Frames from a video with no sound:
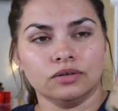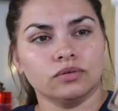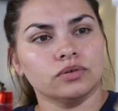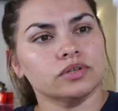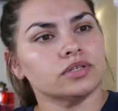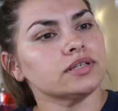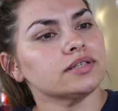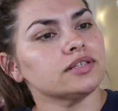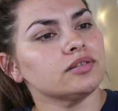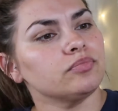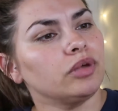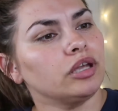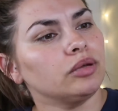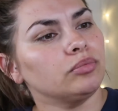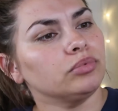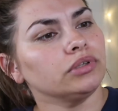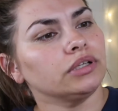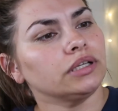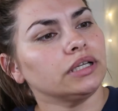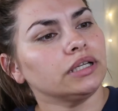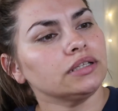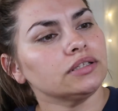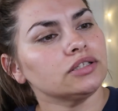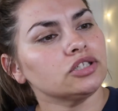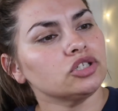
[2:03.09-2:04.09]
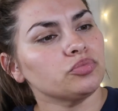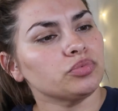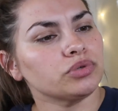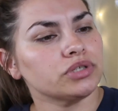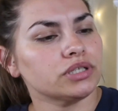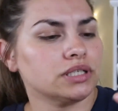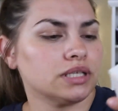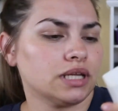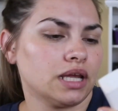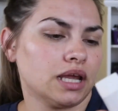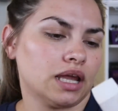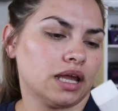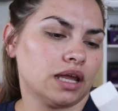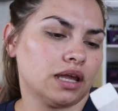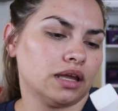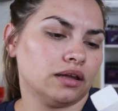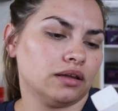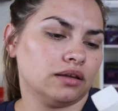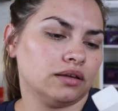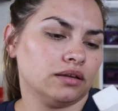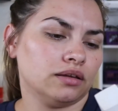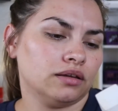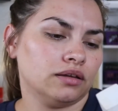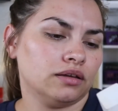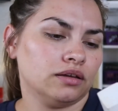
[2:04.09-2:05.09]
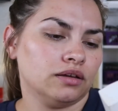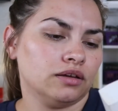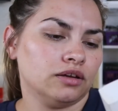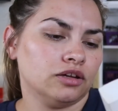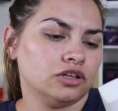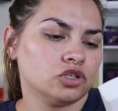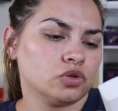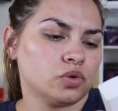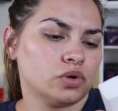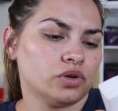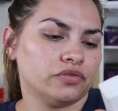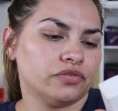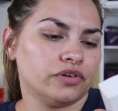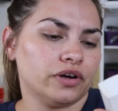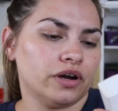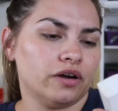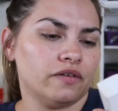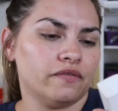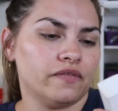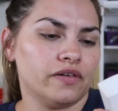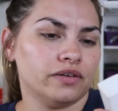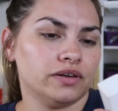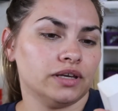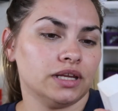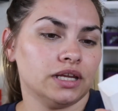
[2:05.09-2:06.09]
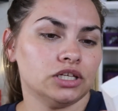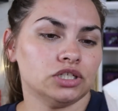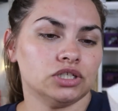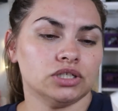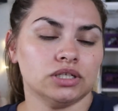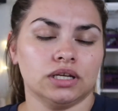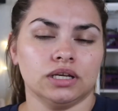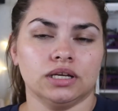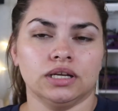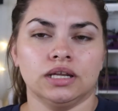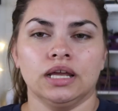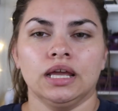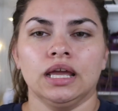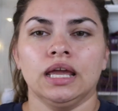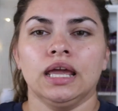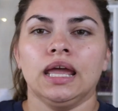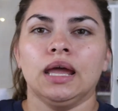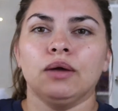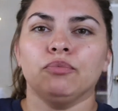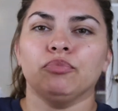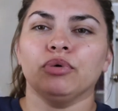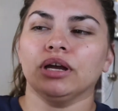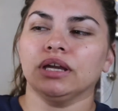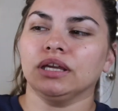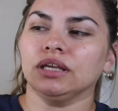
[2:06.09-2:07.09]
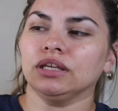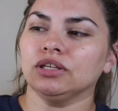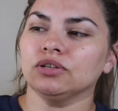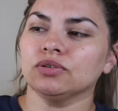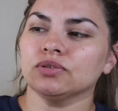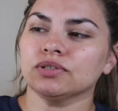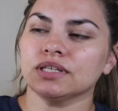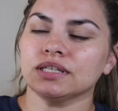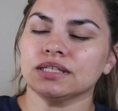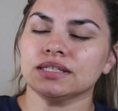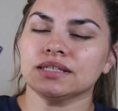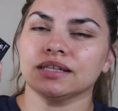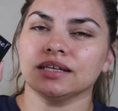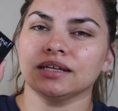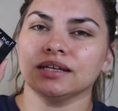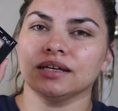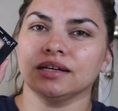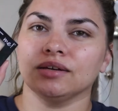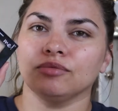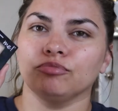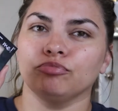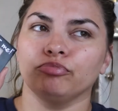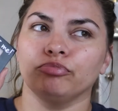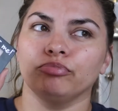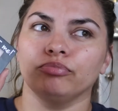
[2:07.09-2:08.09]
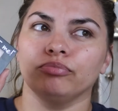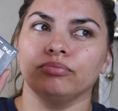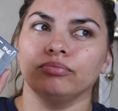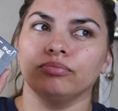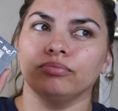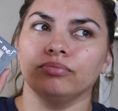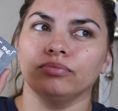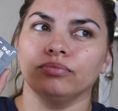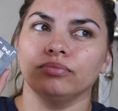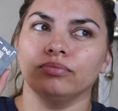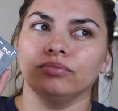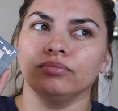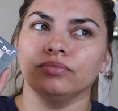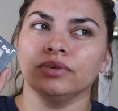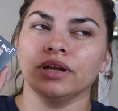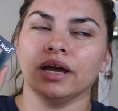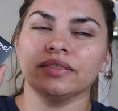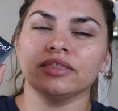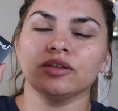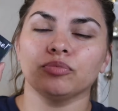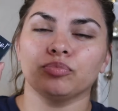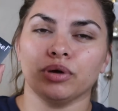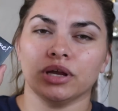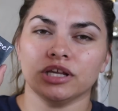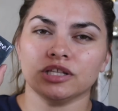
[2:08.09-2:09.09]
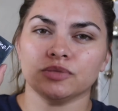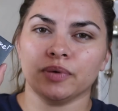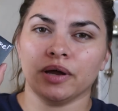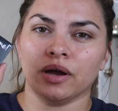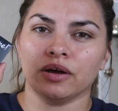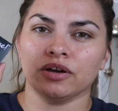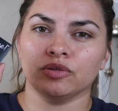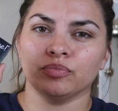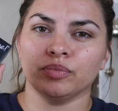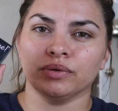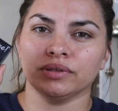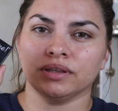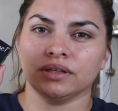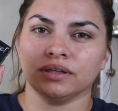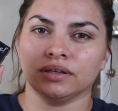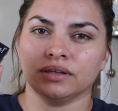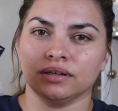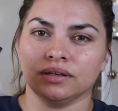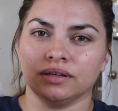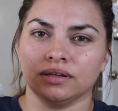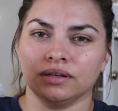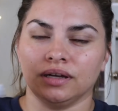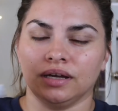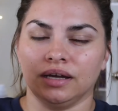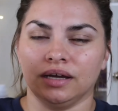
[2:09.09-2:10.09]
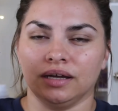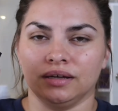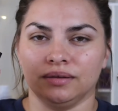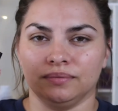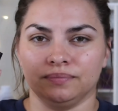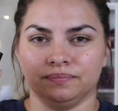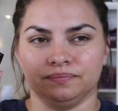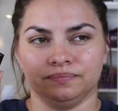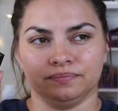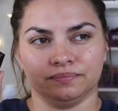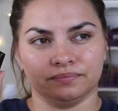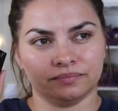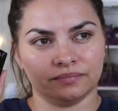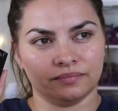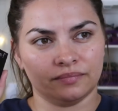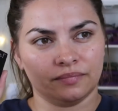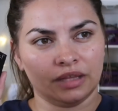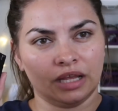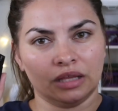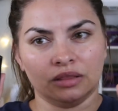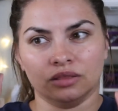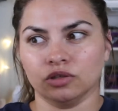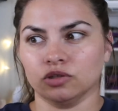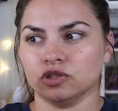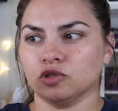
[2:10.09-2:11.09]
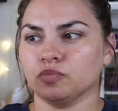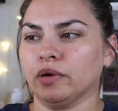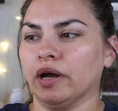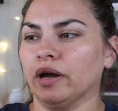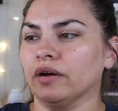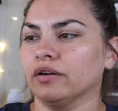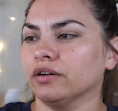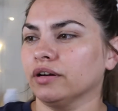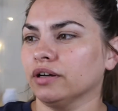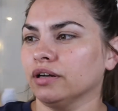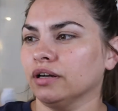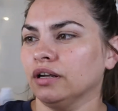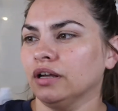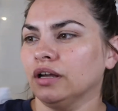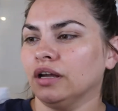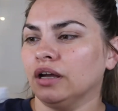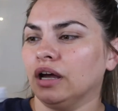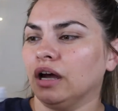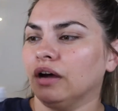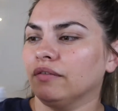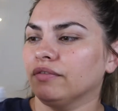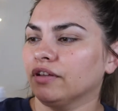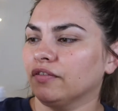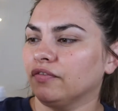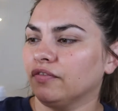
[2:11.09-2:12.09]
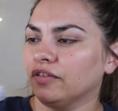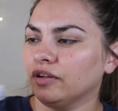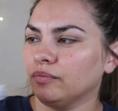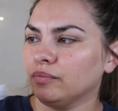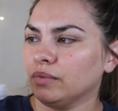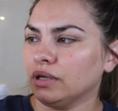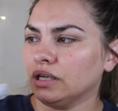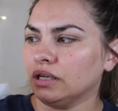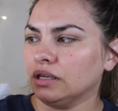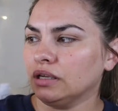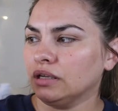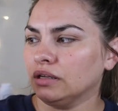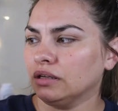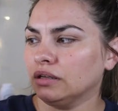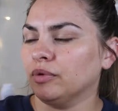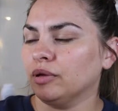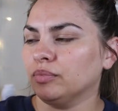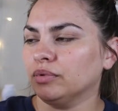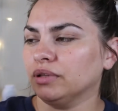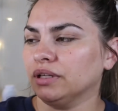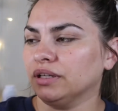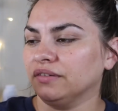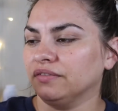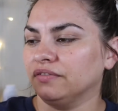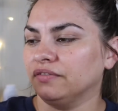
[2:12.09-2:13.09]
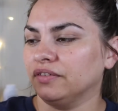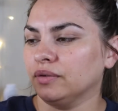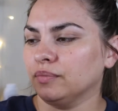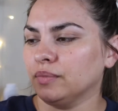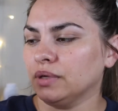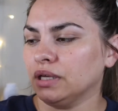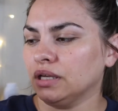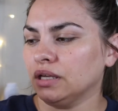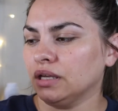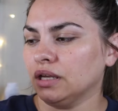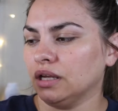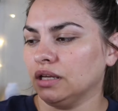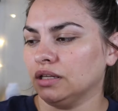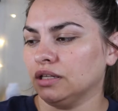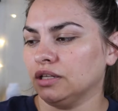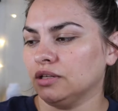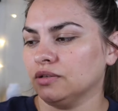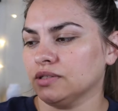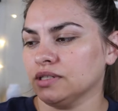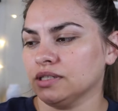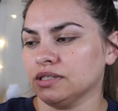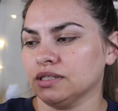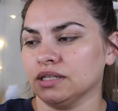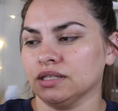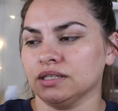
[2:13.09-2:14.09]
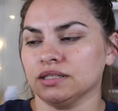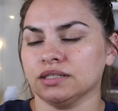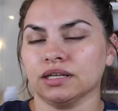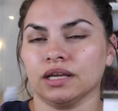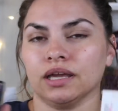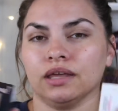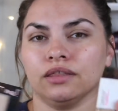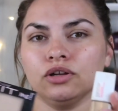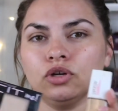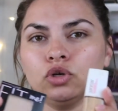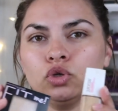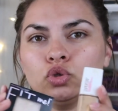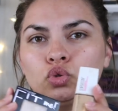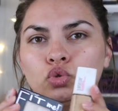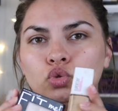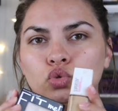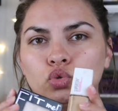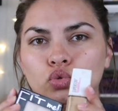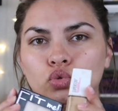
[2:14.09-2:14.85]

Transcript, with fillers: which is a Maybelline Superstay 24 Hour Foundation. But he uses the, not the pressed powder, but the um, loose powder of the Fit Me, Maybelline Fit Me, and he uses these together.